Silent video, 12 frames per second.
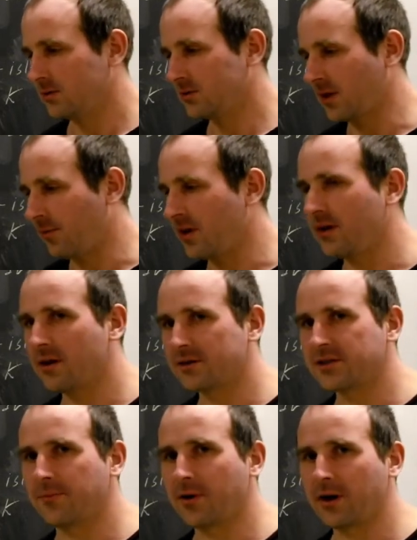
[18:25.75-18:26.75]
sublinear
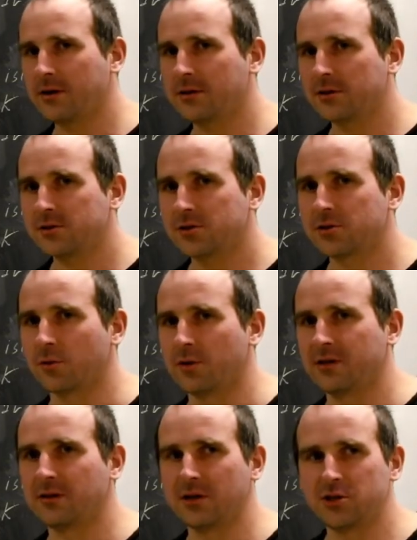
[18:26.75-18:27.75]
separators, so
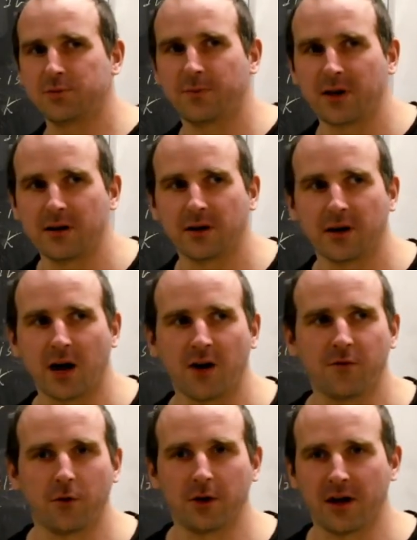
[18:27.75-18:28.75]
that each planar
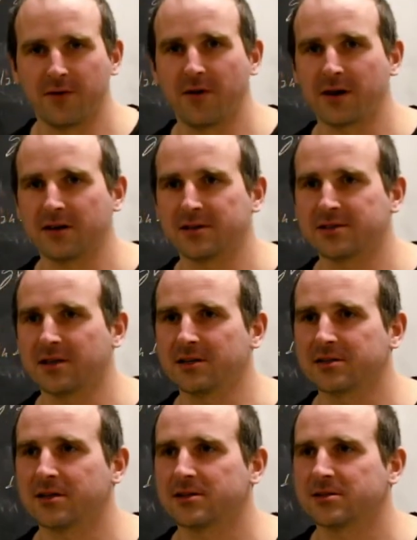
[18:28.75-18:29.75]
graph on n vertices
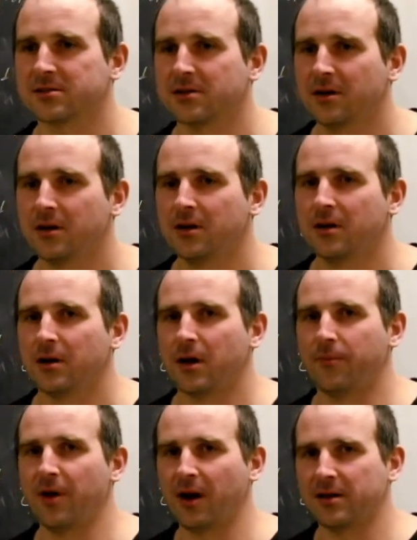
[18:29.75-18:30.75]
has a
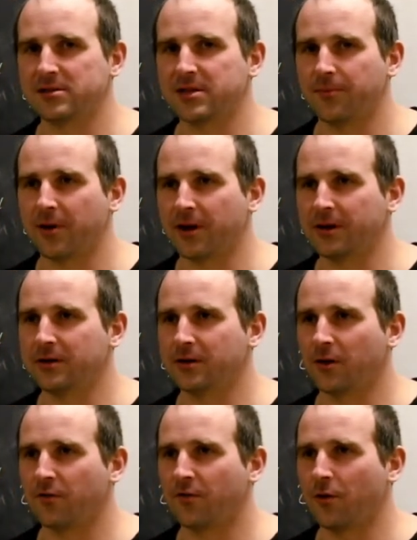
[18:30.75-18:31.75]
balance
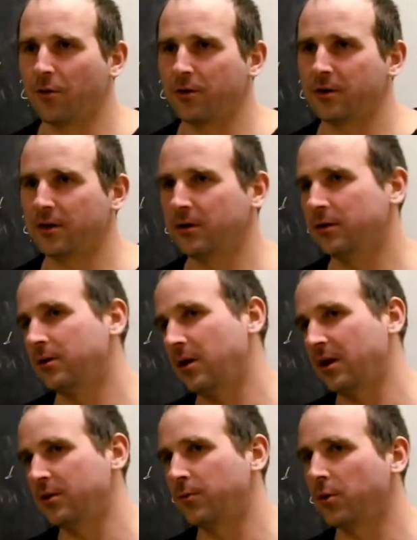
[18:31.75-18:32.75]
separator of order
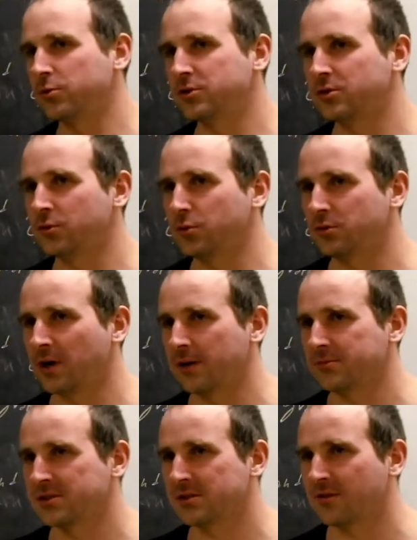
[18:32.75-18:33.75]
at most 2
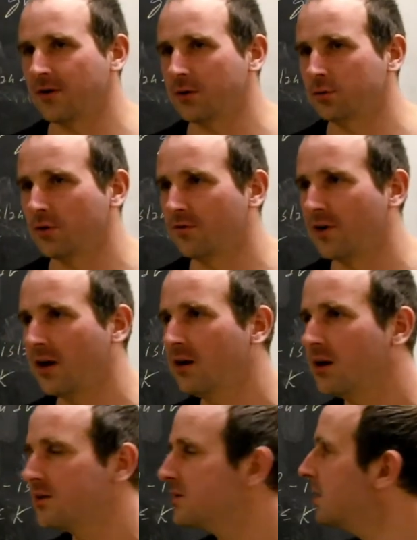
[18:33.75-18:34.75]
times square root of n,
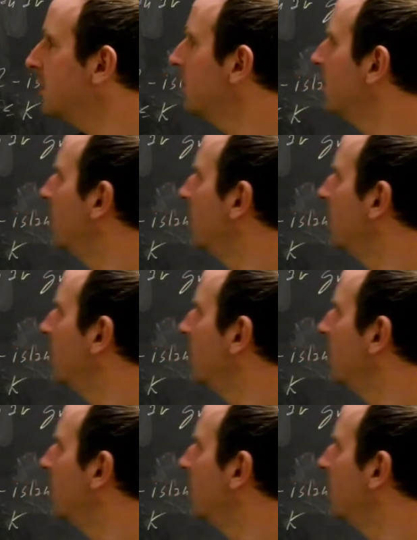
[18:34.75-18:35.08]
let's say,